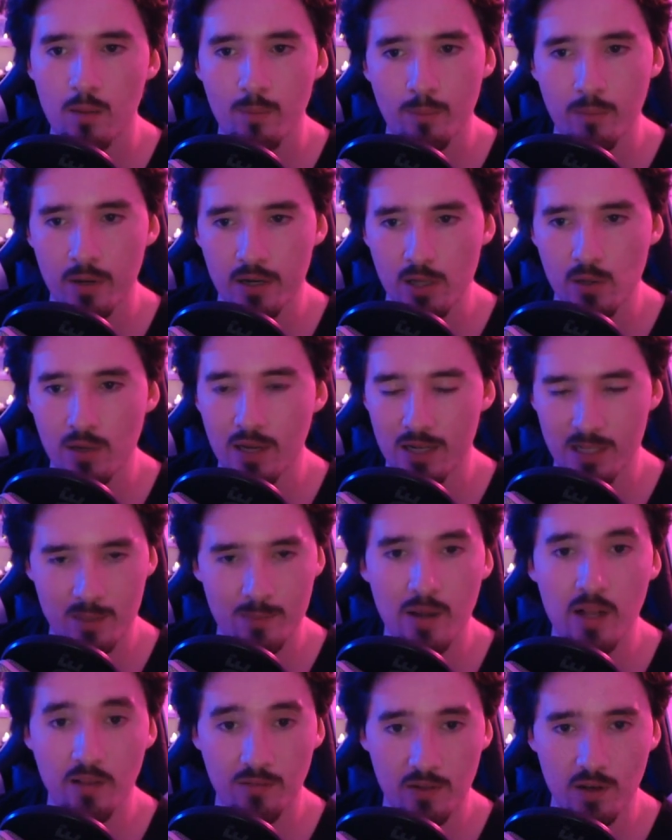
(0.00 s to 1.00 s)
but you can
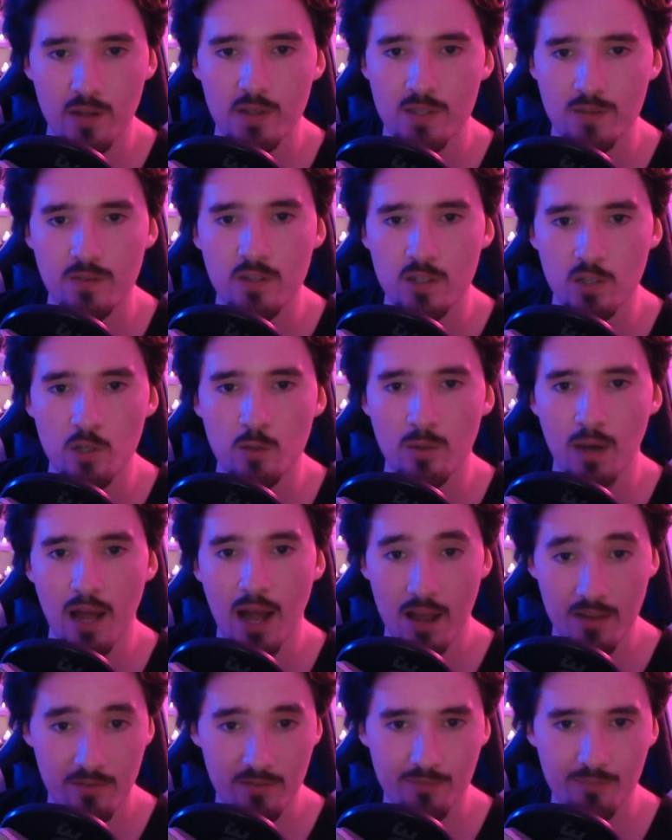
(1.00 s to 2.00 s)
spell Philosophy Tube Live.